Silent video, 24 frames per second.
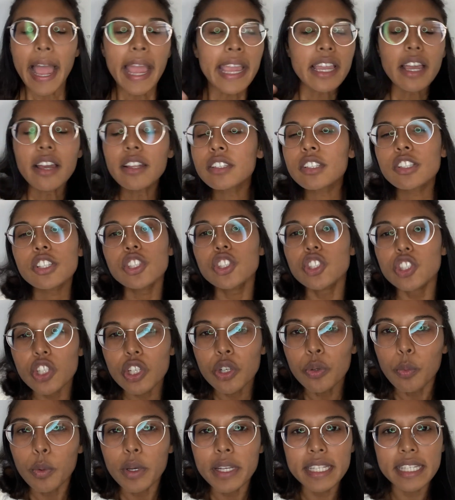I
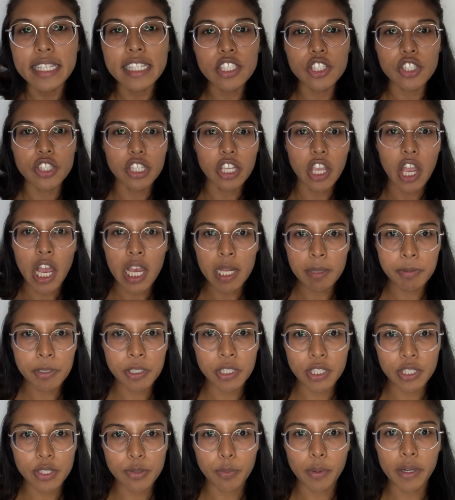understood what each of the
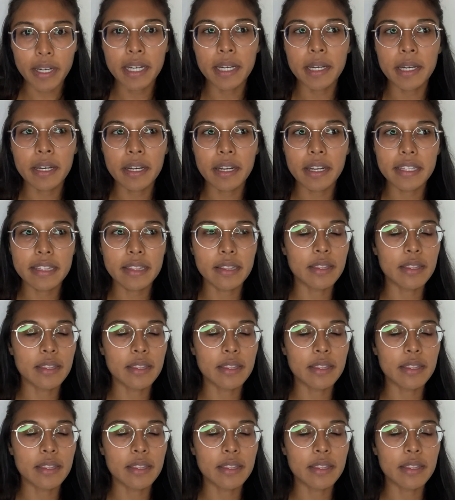options were,